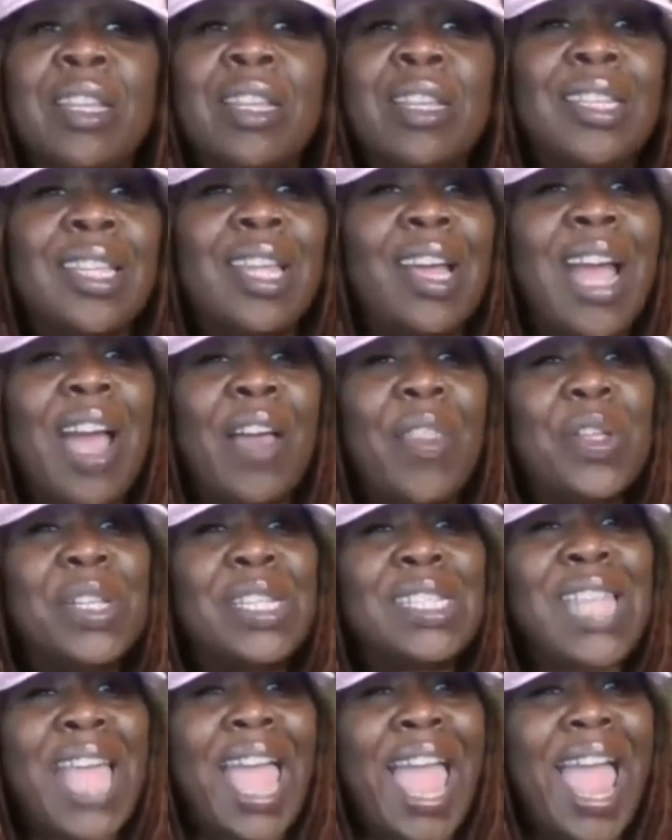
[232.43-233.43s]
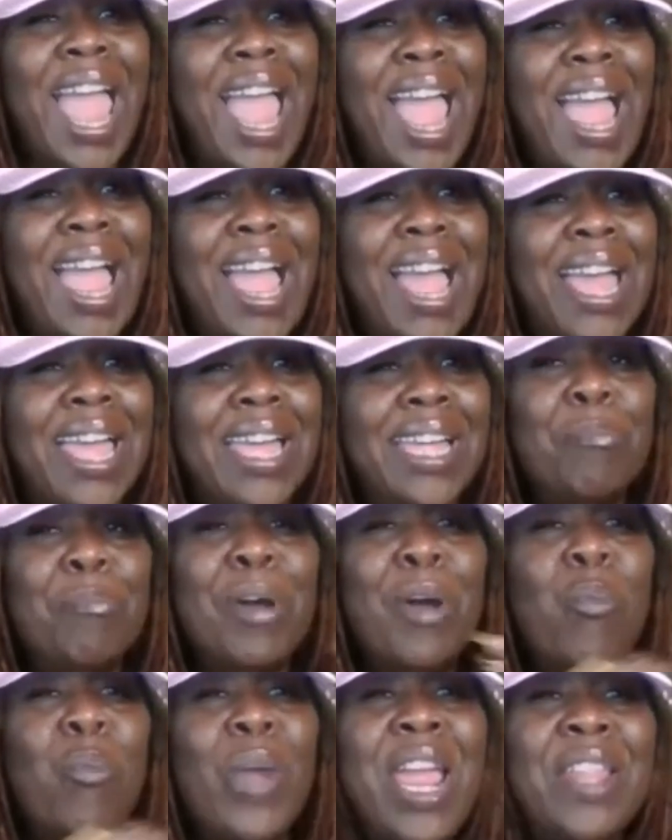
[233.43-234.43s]
the other side.
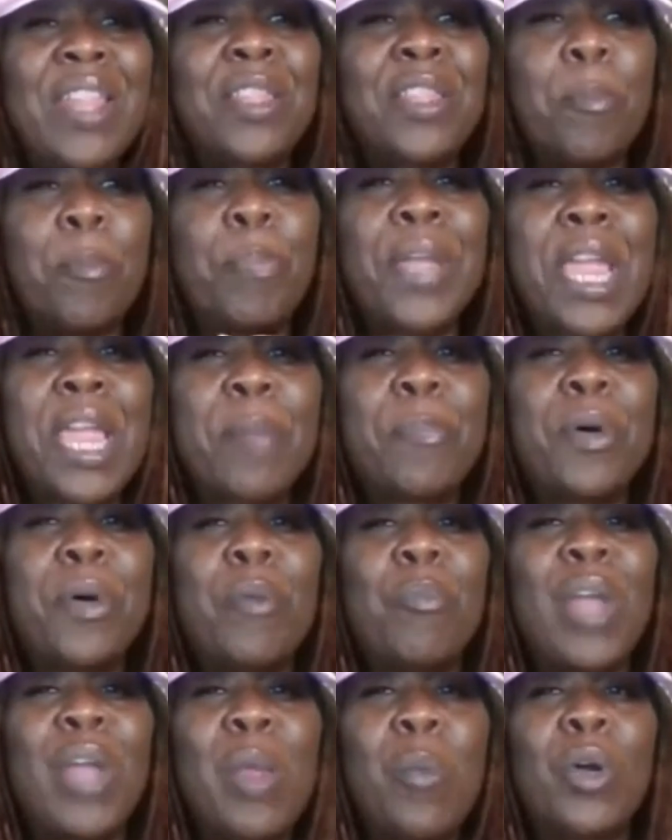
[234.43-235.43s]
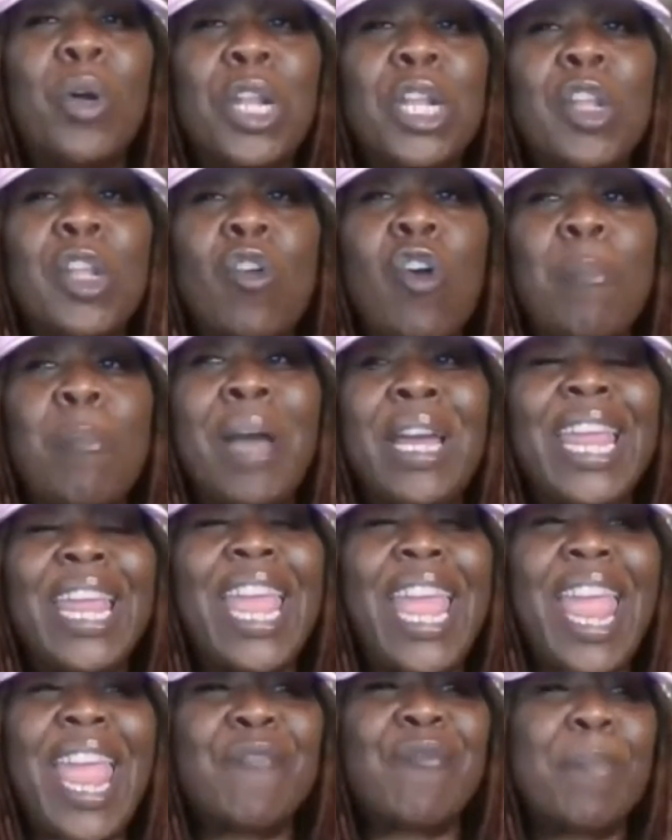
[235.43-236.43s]
But we the people, we want to know about
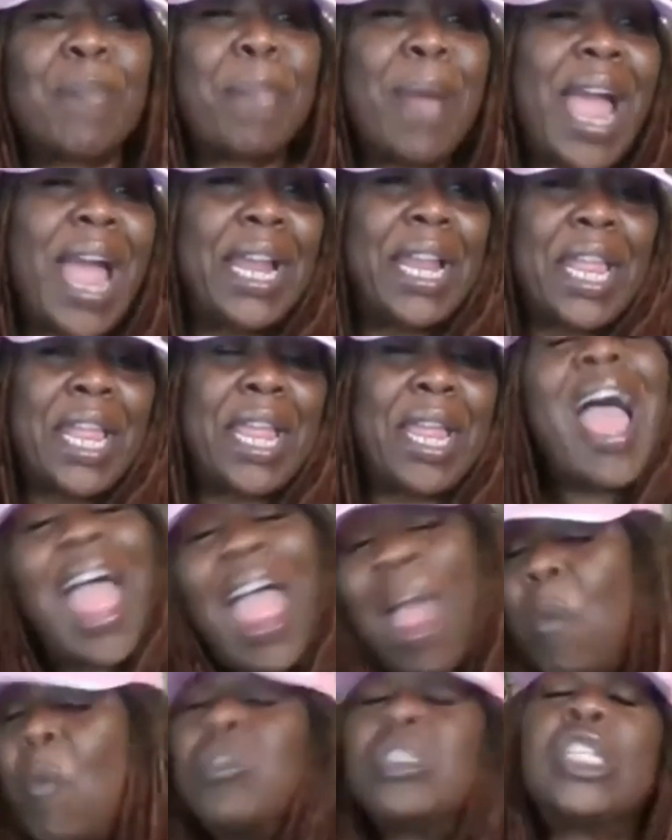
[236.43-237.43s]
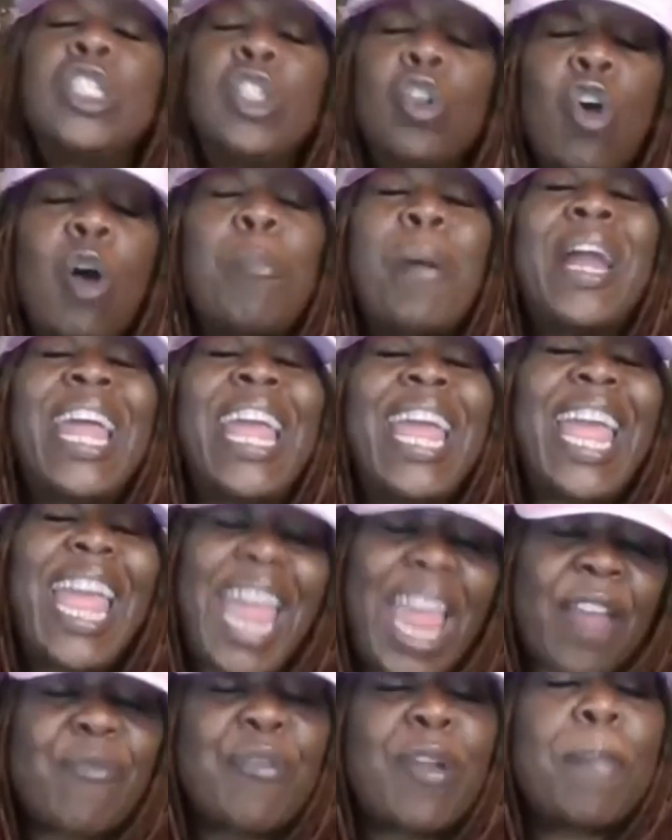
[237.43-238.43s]
everybody. I want to know about
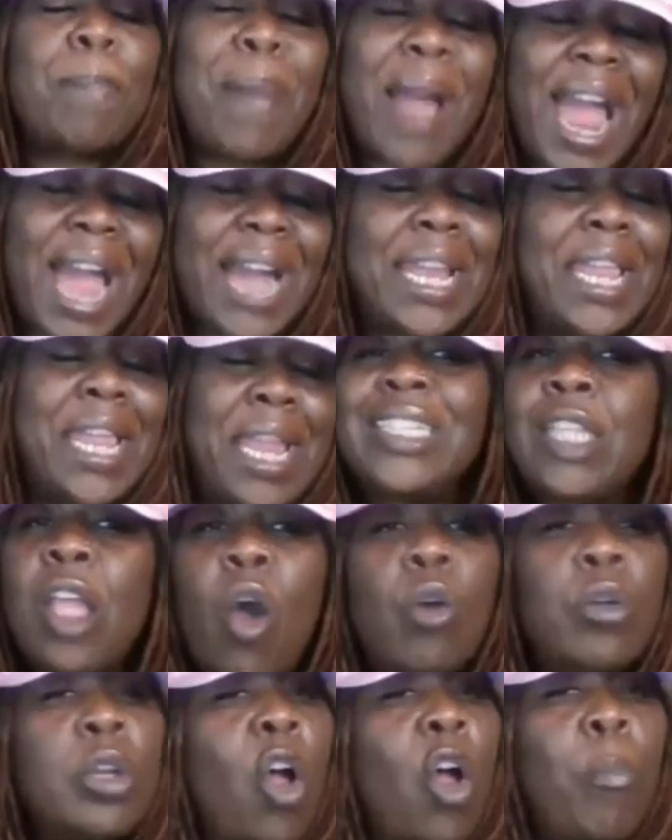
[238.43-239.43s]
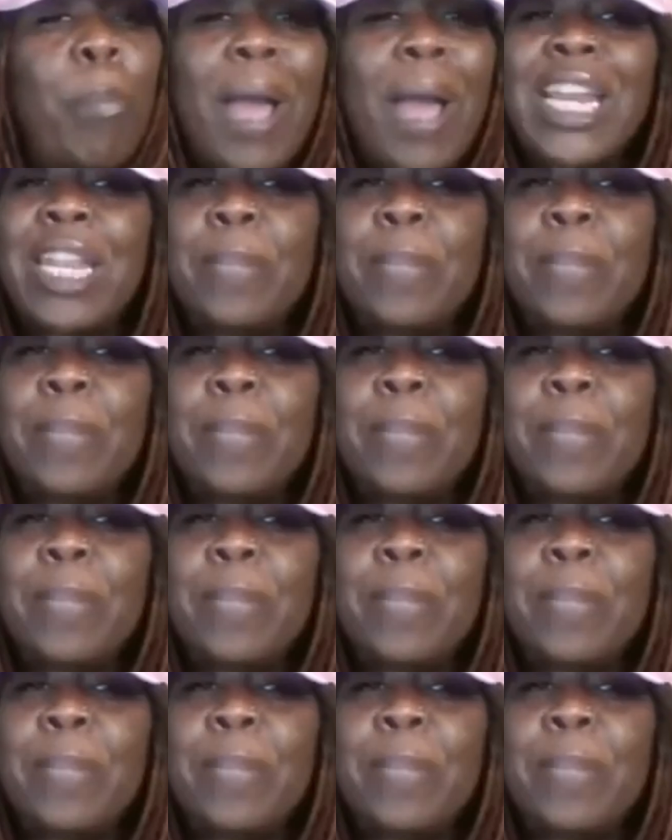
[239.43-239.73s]
everybody. Don't nobody